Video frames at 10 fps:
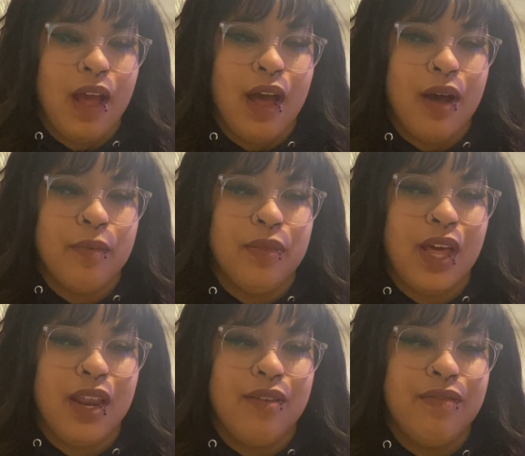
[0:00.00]

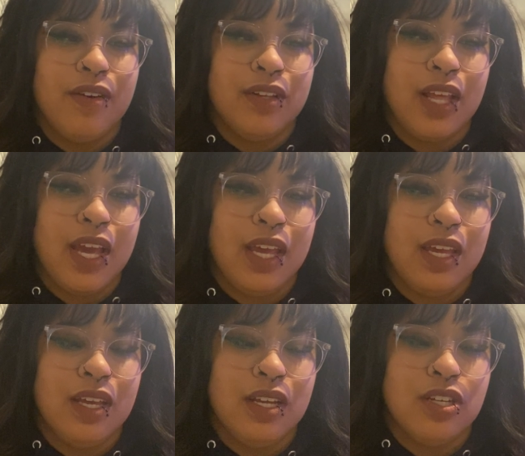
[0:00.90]
that it felt
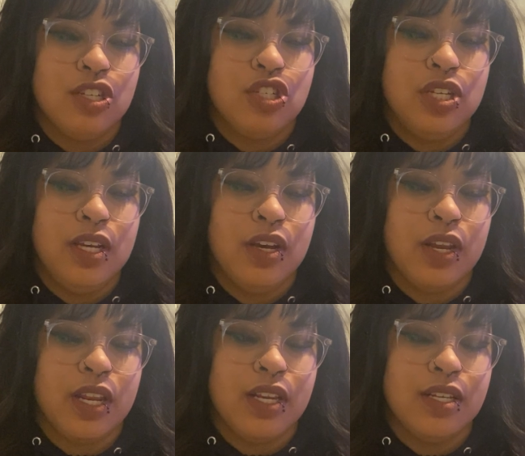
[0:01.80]
like she
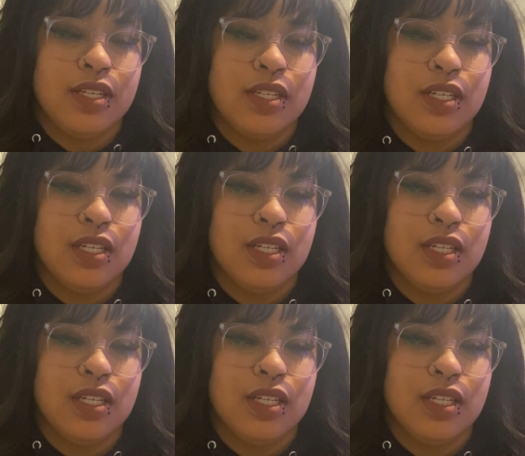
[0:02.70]
couldn't